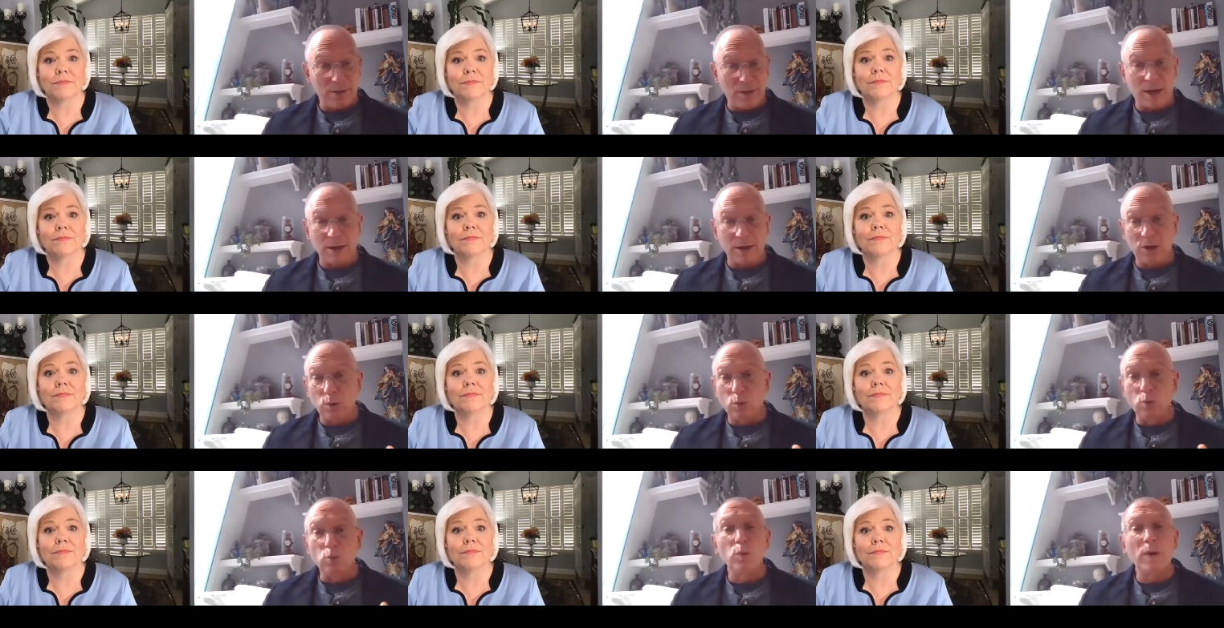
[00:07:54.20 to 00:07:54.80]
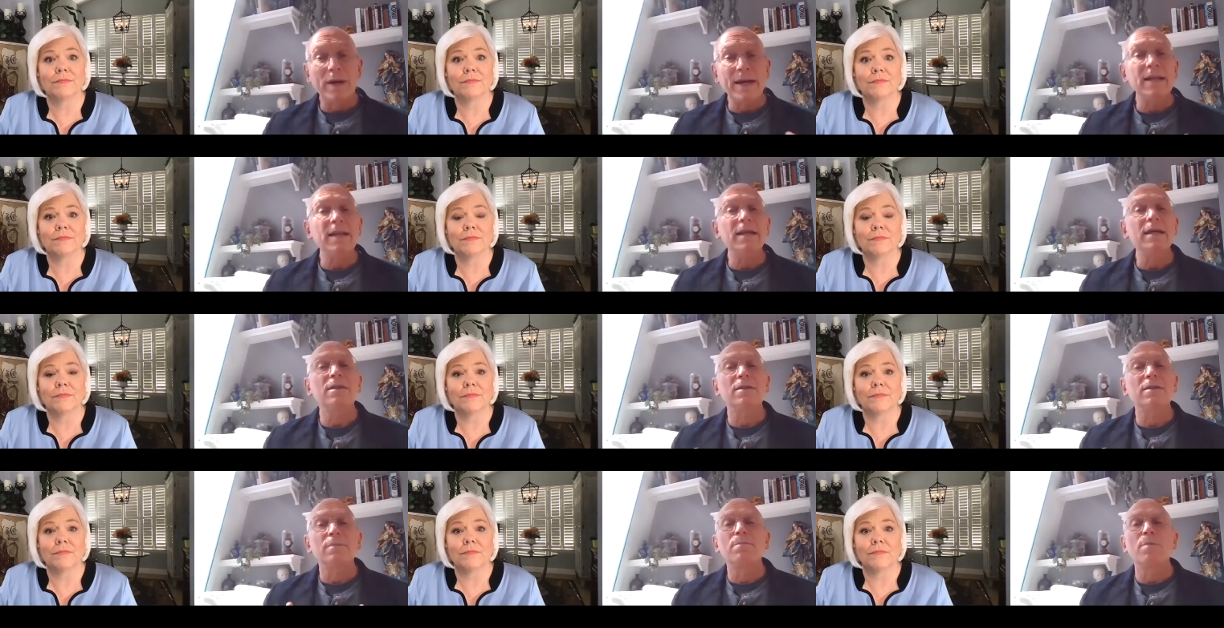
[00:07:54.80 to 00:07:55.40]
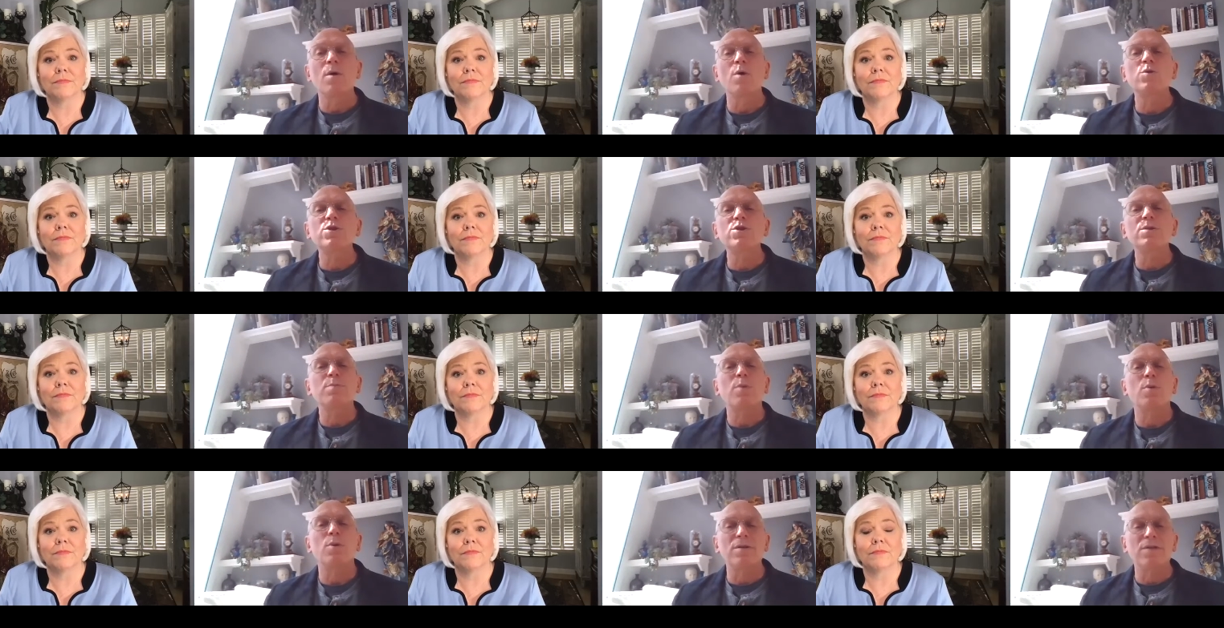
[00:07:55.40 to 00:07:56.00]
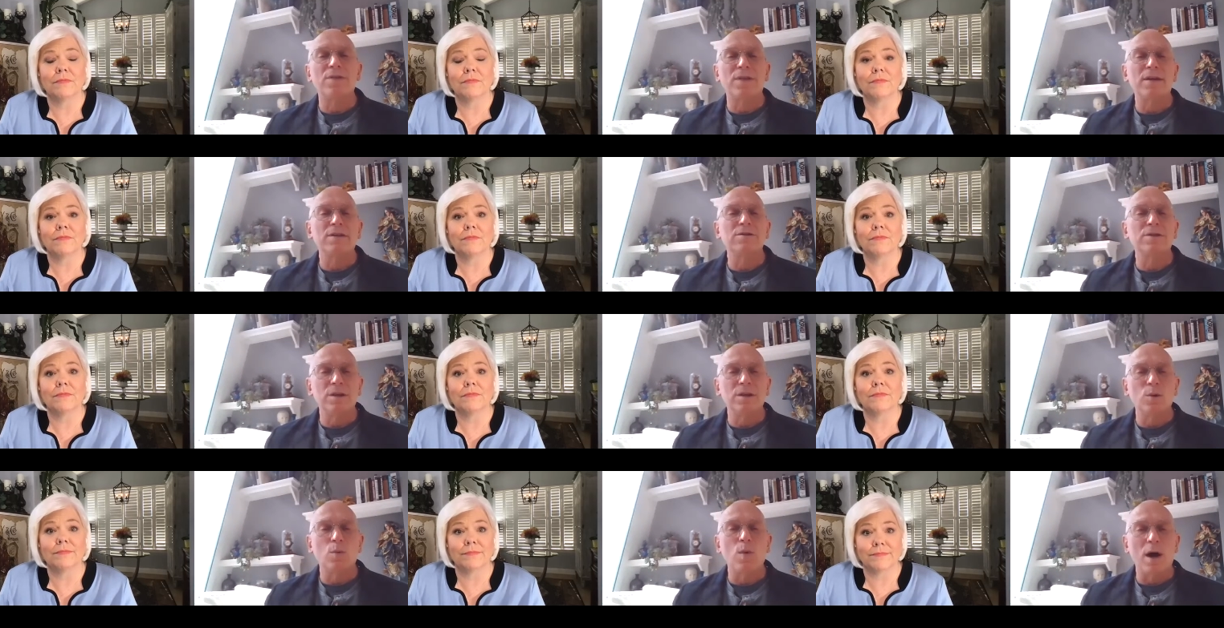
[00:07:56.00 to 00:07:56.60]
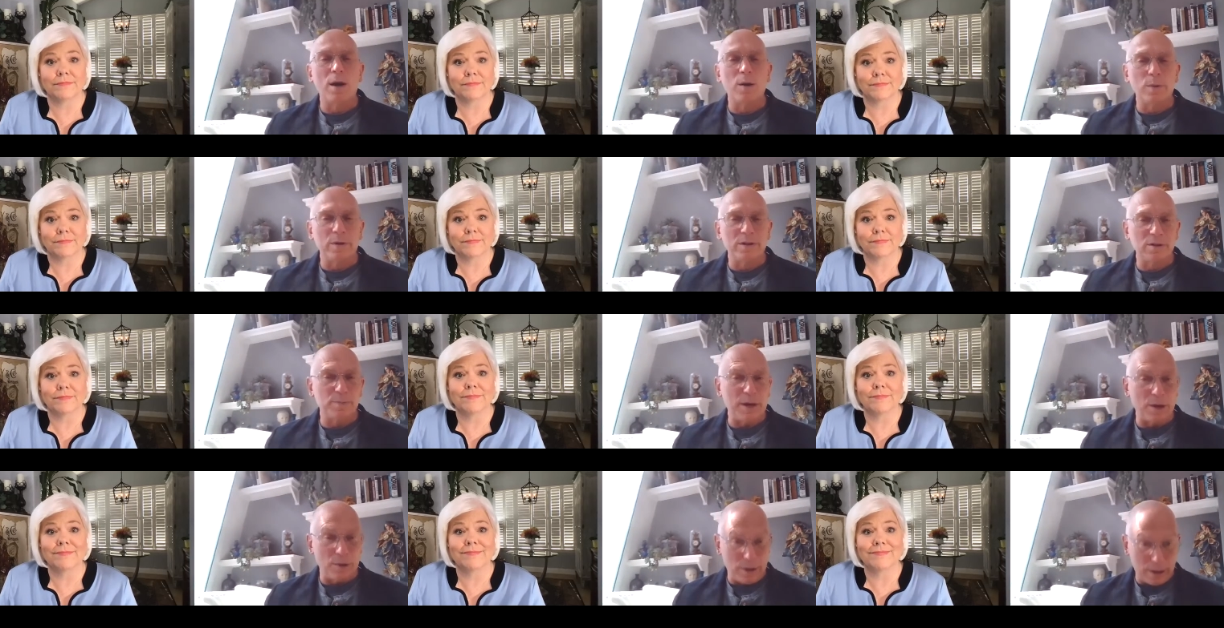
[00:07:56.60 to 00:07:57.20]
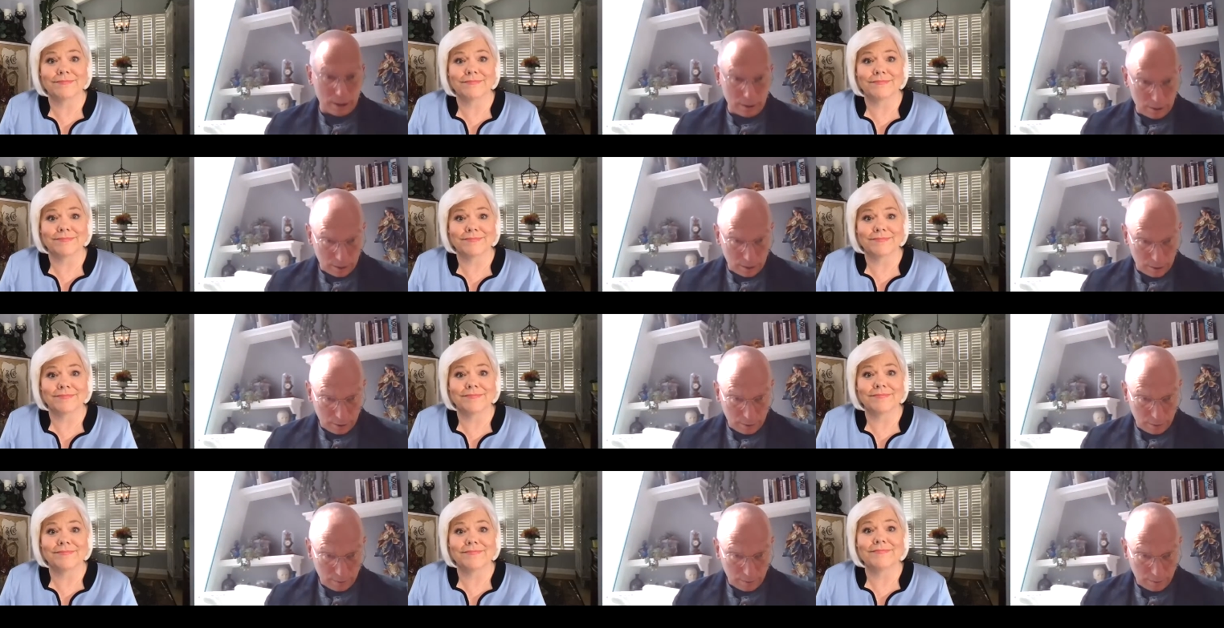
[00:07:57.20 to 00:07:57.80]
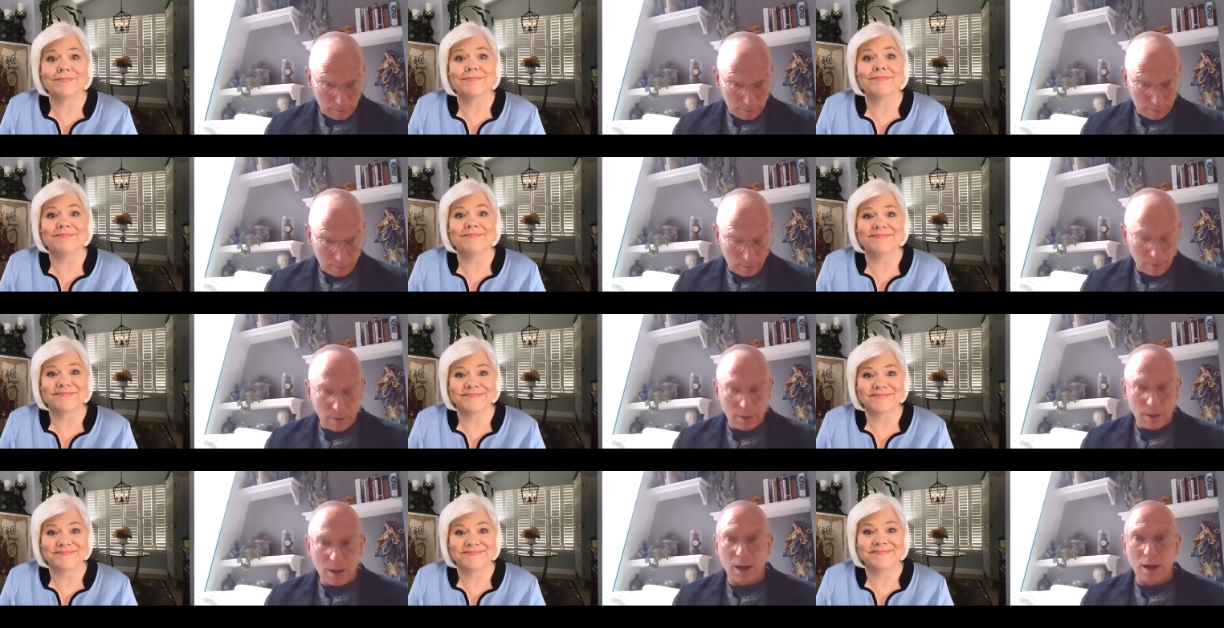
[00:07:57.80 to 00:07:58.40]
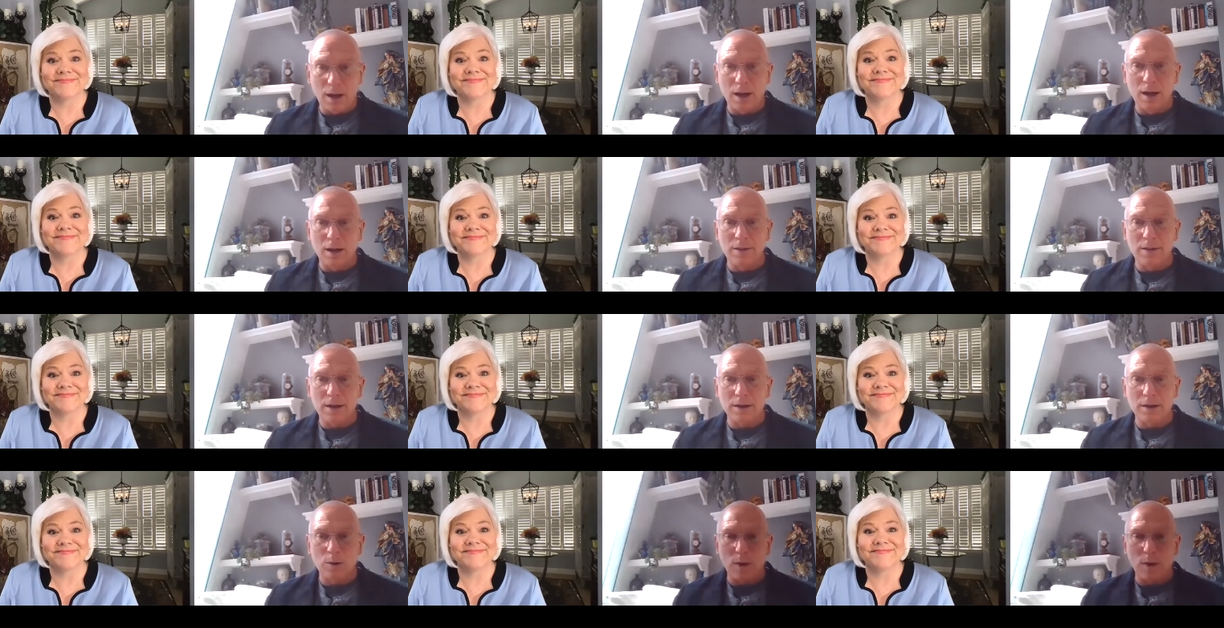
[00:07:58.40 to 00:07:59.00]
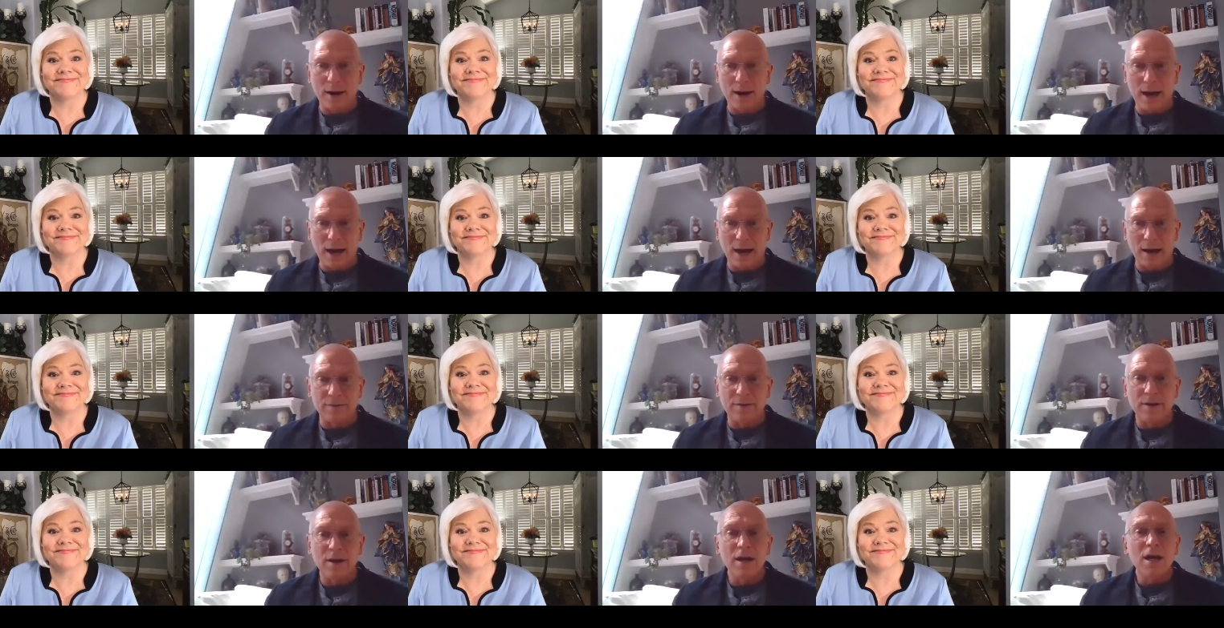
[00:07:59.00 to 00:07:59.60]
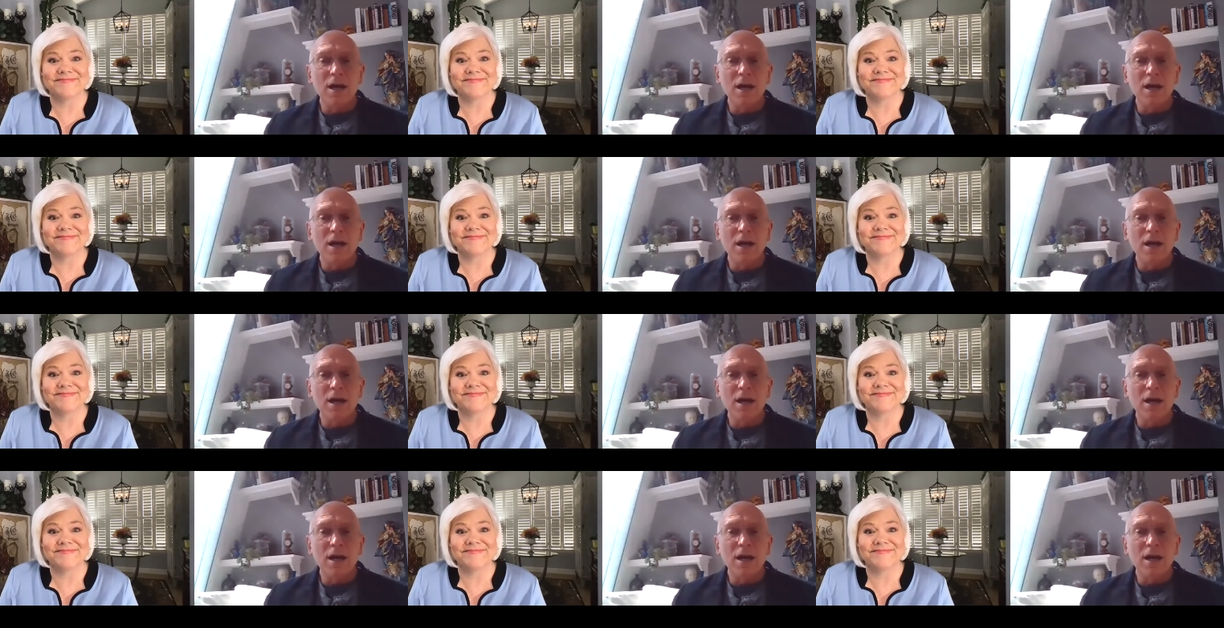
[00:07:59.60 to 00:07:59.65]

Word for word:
Speaker 1: that you really, the most important things that you want to experience, uh, that you want to have,